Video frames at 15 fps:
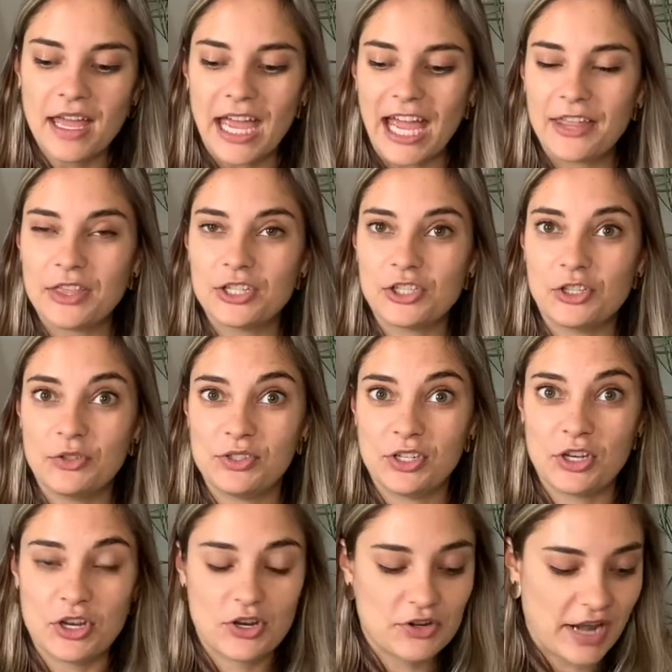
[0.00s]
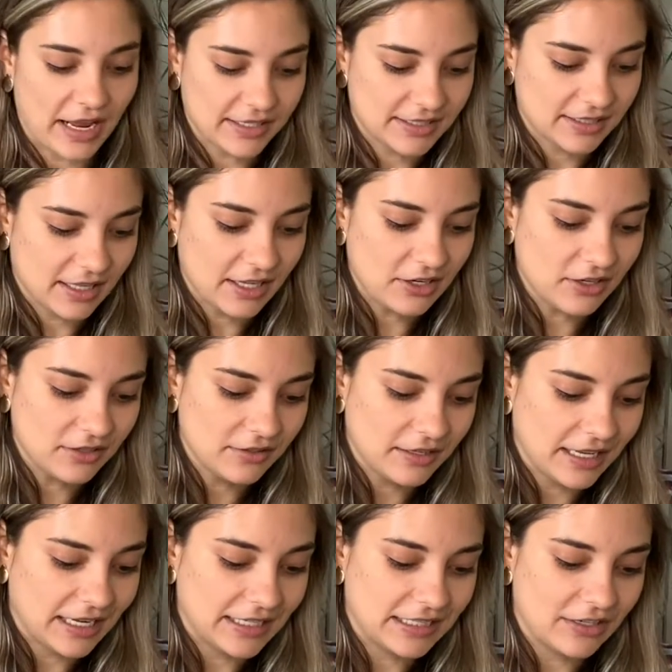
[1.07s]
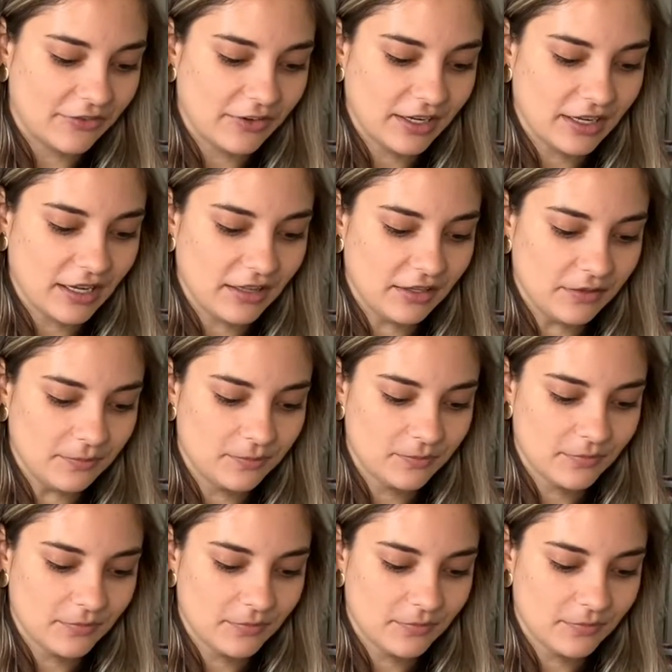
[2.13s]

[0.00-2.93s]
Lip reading: and then choose to do your next letter in a different color.